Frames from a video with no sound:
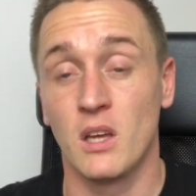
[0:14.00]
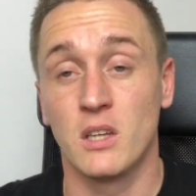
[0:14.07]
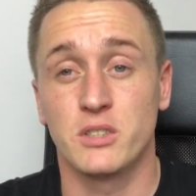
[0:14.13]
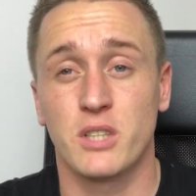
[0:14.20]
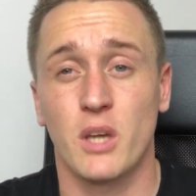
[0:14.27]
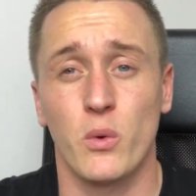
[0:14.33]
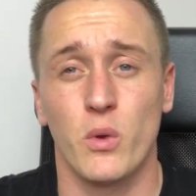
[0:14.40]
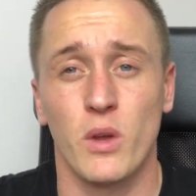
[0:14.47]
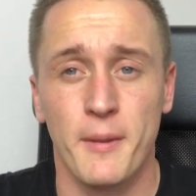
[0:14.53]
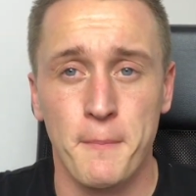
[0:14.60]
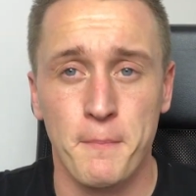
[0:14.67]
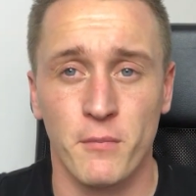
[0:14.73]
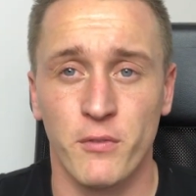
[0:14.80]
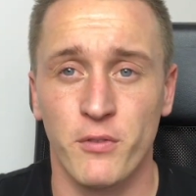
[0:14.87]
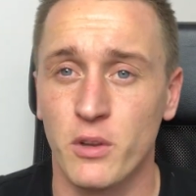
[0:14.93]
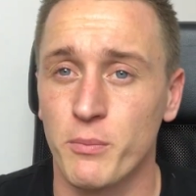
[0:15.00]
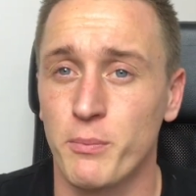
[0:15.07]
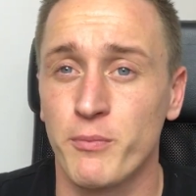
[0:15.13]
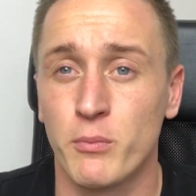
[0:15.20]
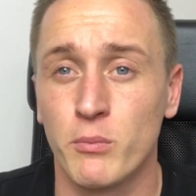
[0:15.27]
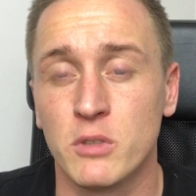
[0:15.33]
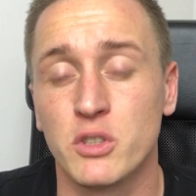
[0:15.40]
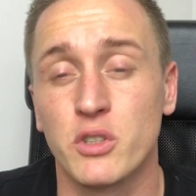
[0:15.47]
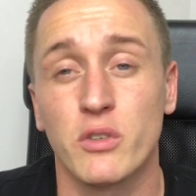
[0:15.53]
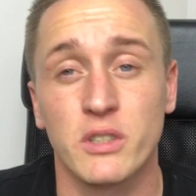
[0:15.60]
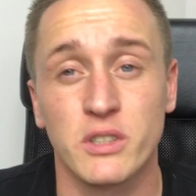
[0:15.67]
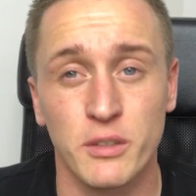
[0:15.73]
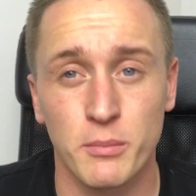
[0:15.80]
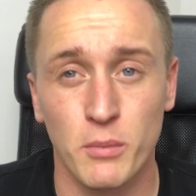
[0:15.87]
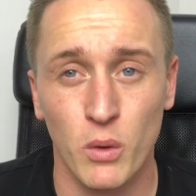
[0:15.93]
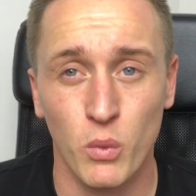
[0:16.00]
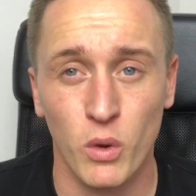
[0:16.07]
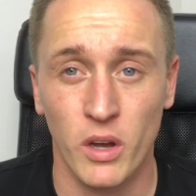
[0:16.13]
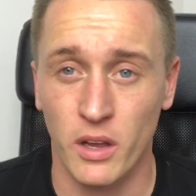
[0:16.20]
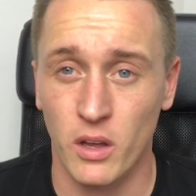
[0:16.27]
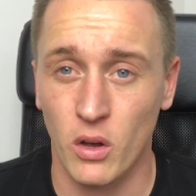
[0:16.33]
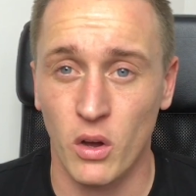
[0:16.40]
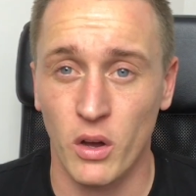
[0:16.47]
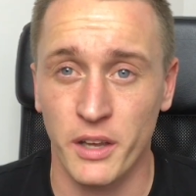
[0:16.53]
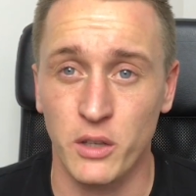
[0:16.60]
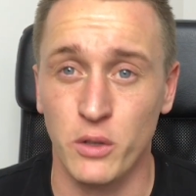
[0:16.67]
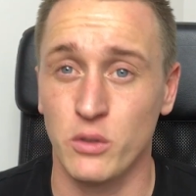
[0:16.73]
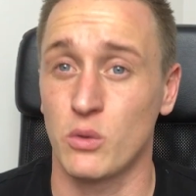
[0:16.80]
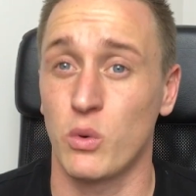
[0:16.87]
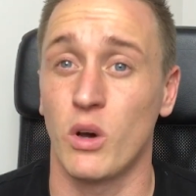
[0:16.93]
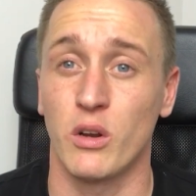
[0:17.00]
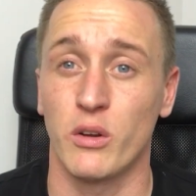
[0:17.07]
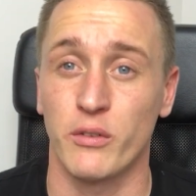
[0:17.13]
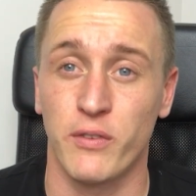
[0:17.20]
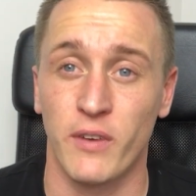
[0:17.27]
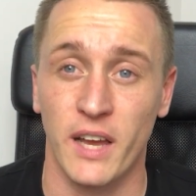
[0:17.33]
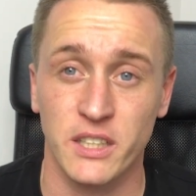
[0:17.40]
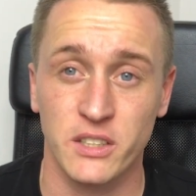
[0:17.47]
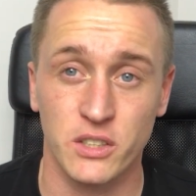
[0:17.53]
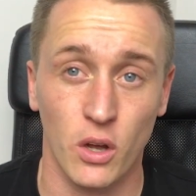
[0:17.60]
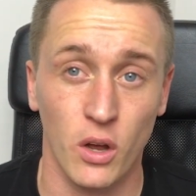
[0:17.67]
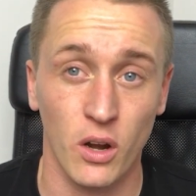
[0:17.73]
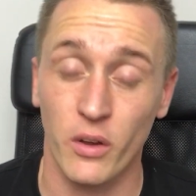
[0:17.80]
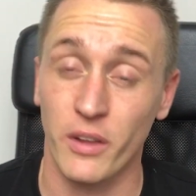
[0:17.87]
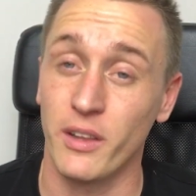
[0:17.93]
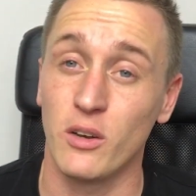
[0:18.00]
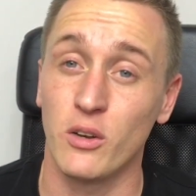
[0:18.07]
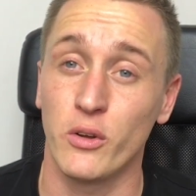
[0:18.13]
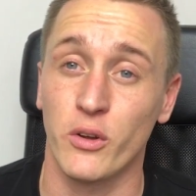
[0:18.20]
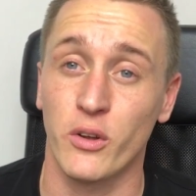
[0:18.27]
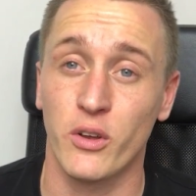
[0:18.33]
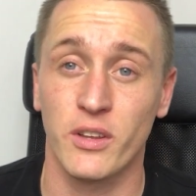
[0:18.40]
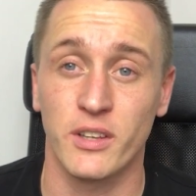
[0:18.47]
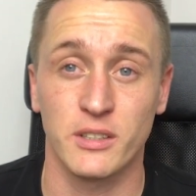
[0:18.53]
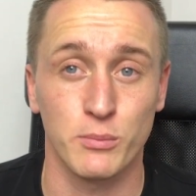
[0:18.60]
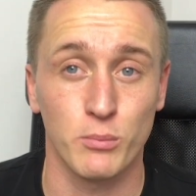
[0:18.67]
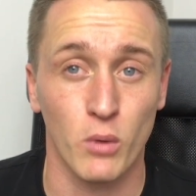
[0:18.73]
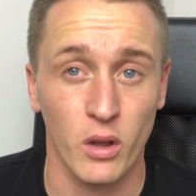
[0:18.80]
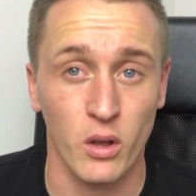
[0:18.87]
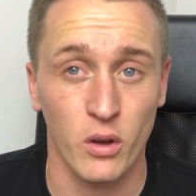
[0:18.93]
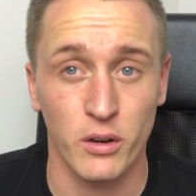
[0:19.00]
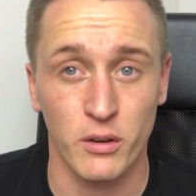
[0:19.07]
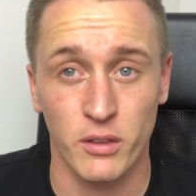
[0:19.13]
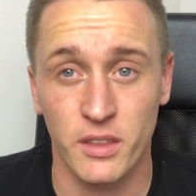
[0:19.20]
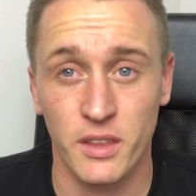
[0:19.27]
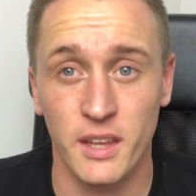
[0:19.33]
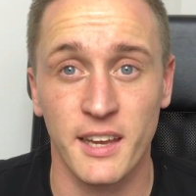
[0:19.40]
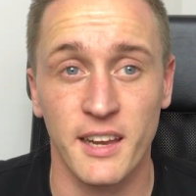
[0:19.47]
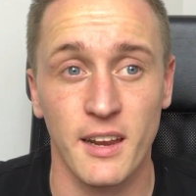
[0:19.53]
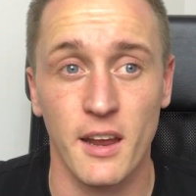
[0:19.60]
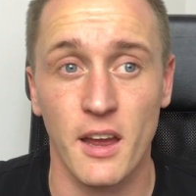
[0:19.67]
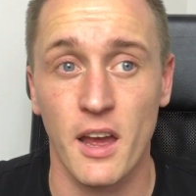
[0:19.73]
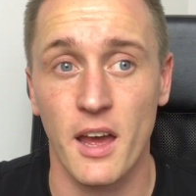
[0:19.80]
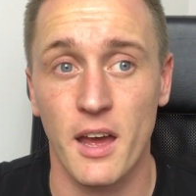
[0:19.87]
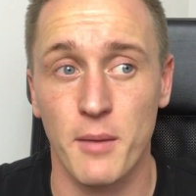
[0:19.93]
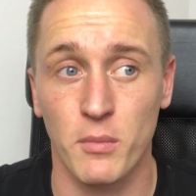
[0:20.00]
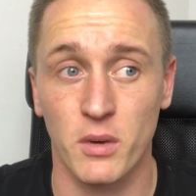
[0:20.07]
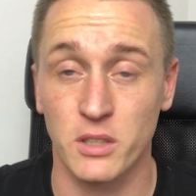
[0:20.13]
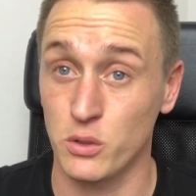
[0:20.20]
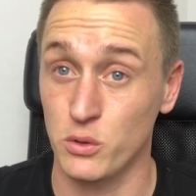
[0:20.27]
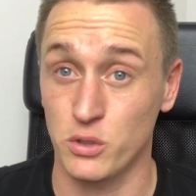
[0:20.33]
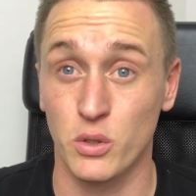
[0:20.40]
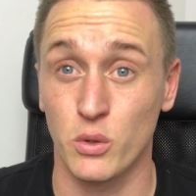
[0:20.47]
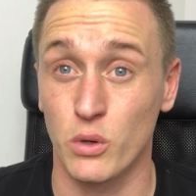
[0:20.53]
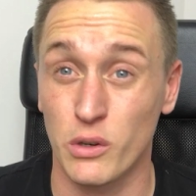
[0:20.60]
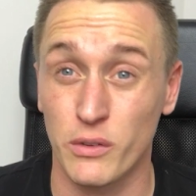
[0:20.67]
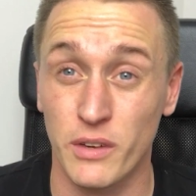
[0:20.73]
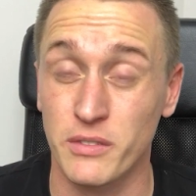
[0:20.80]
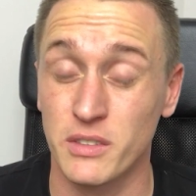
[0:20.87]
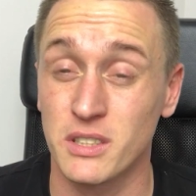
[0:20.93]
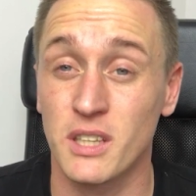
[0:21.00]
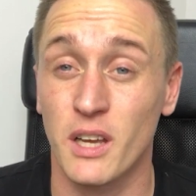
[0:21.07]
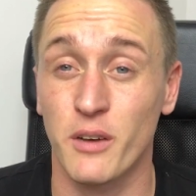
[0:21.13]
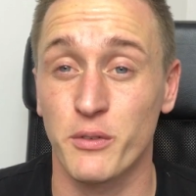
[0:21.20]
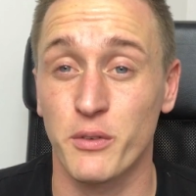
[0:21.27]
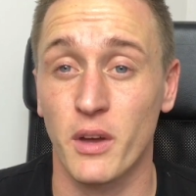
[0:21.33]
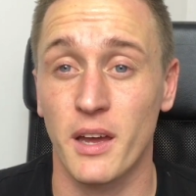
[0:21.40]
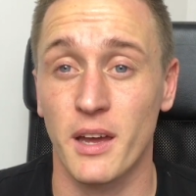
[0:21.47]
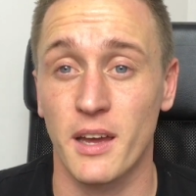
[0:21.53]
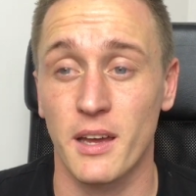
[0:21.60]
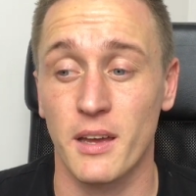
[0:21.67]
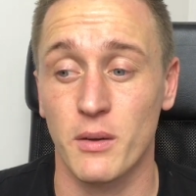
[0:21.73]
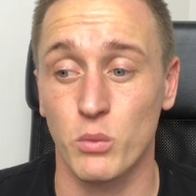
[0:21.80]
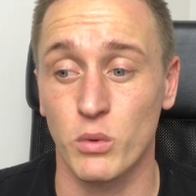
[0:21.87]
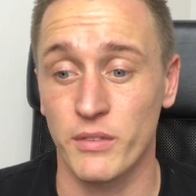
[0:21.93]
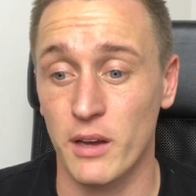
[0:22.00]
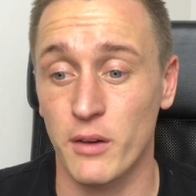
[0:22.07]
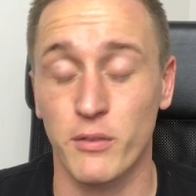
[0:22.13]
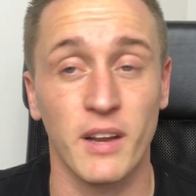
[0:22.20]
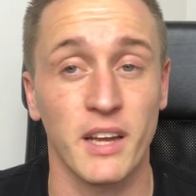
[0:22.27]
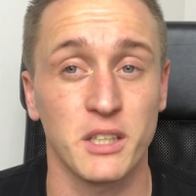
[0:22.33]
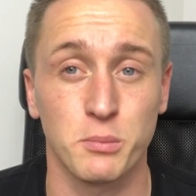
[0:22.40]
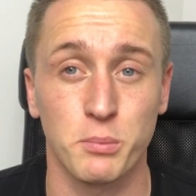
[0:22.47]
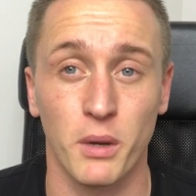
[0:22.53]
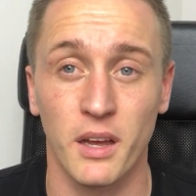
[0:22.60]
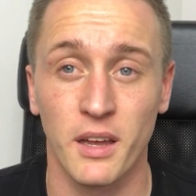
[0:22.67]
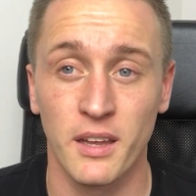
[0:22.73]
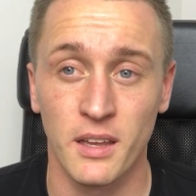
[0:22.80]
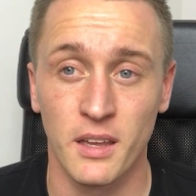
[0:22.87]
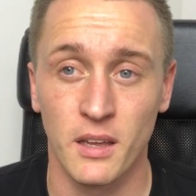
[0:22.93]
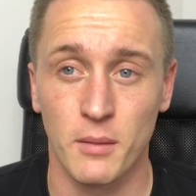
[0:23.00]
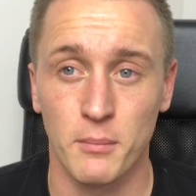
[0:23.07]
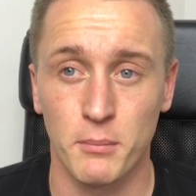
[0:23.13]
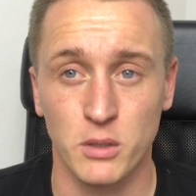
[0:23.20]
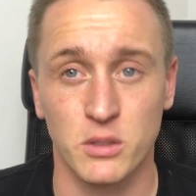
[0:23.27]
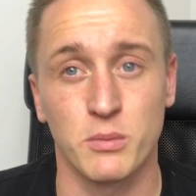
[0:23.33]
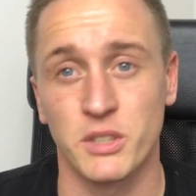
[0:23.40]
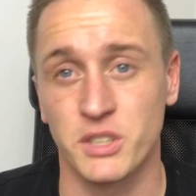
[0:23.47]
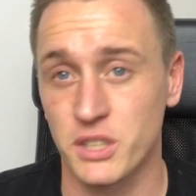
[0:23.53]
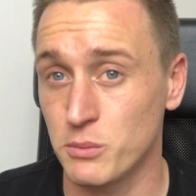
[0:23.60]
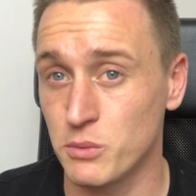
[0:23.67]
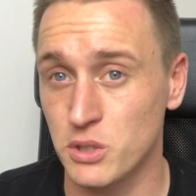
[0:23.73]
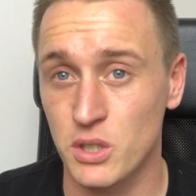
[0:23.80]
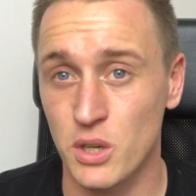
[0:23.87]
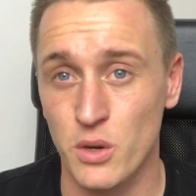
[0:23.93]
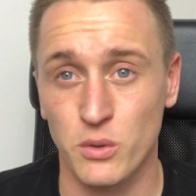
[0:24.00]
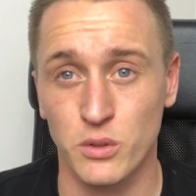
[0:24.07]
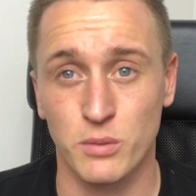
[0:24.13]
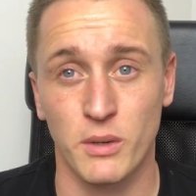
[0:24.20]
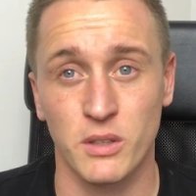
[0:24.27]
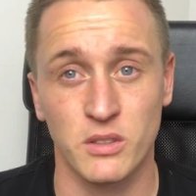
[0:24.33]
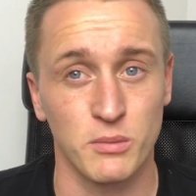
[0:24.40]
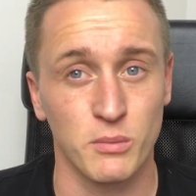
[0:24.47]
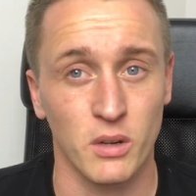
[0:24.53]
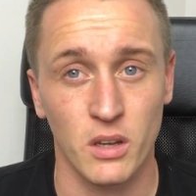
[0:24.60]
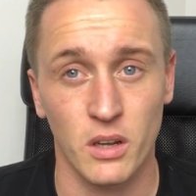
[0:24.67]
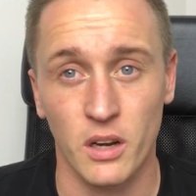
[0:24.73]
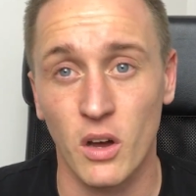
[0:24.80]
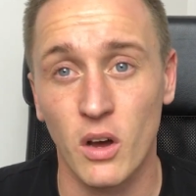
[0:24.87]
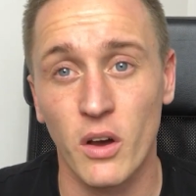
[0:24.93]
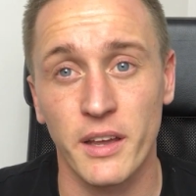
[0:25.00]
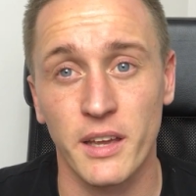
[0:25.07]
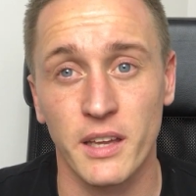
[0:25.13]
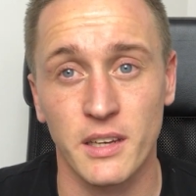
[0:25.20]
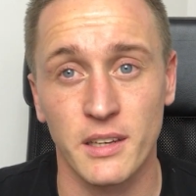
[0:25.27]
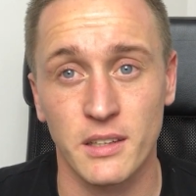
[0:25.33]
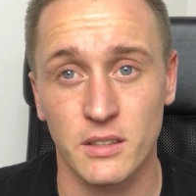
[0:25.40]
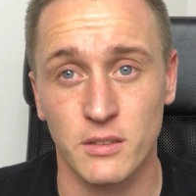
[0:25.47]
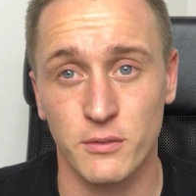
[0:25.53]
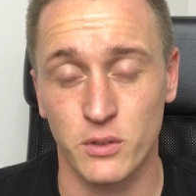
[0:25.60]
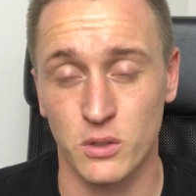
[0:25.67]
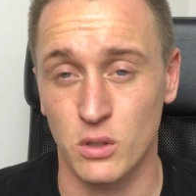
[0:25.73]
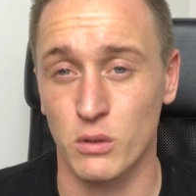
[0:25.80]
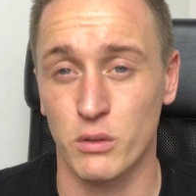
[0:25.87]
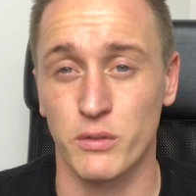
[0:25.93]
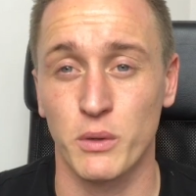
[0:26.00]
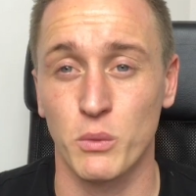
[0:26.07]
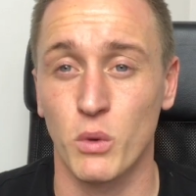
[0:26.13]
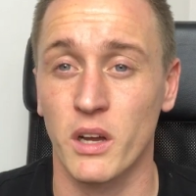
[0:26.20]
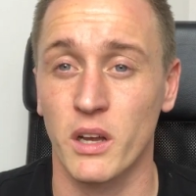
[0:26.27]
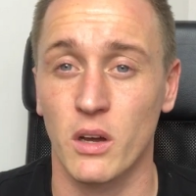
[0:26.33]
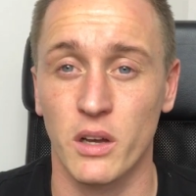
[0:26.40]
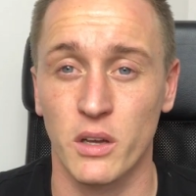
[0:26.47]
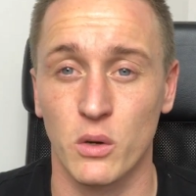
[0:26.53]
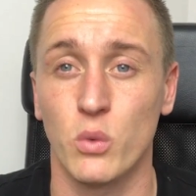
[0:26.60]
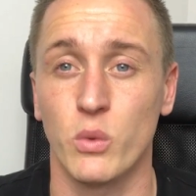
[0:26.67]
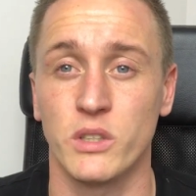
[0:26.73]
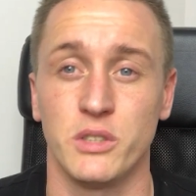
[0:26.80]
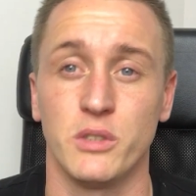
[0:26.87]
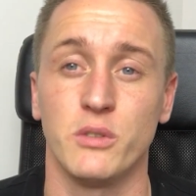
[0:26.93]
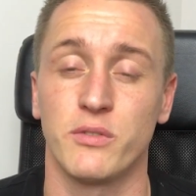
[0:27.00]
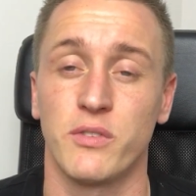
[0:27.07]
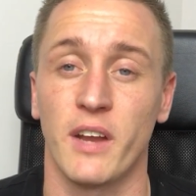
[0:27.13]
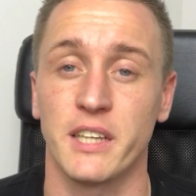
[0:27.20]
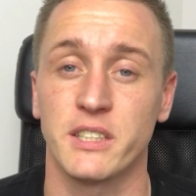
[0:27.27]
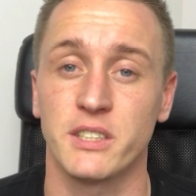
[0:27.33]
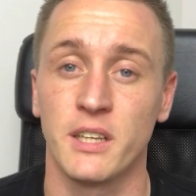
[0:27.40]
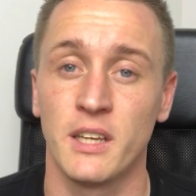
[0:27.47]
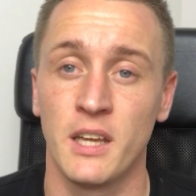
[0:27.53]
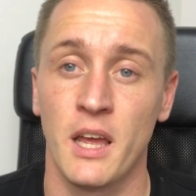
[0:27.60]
So for the majority of my work I use quite a lot of flash. I like the look, it's my kind of thing. I do shoot a lot of other stuff without flash, but most of my gym shoots, most of my kind of high-end photography work, I always use flash.